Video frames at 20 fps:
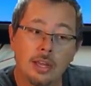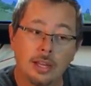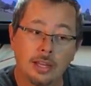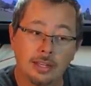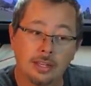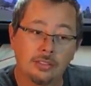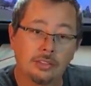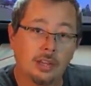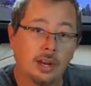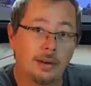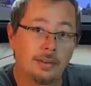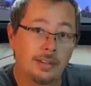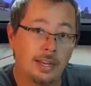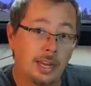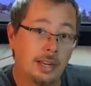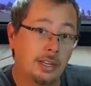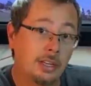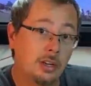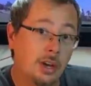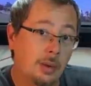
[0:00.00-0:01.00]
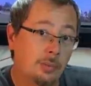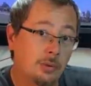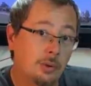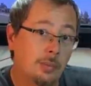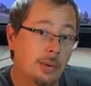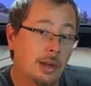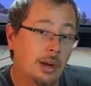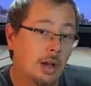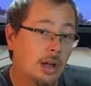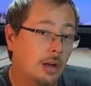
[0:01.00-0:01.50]
like I said, I'm getting up to
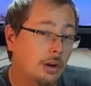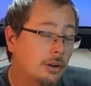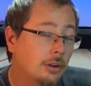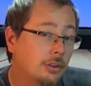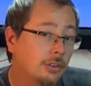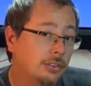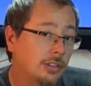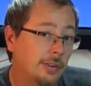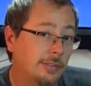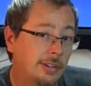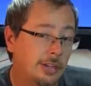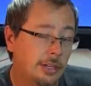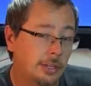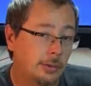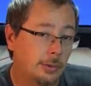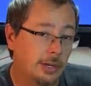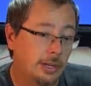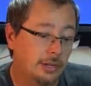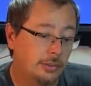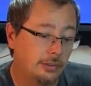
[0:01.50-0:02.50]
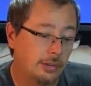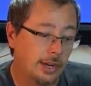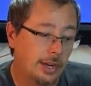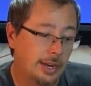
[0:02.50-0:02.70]
about 170 degrees,